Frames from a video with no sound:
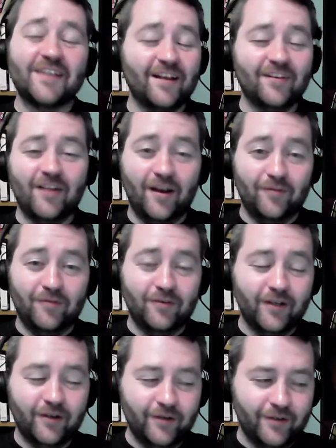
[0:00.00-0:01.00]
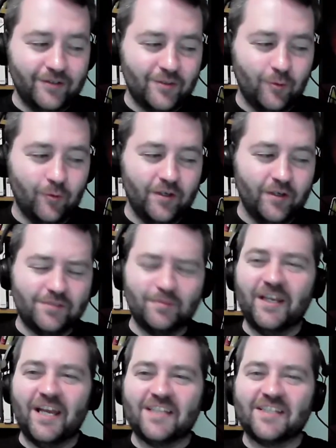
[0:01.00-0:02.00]
got a lot of hilarious stories,
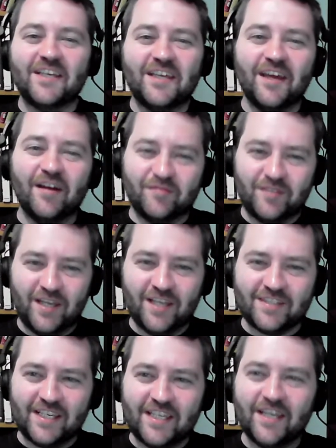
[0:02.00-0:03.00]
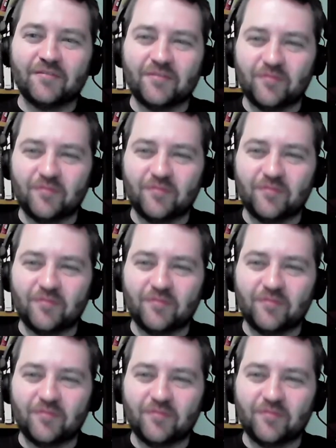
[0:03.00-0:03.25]
but he has a gift. He has a gift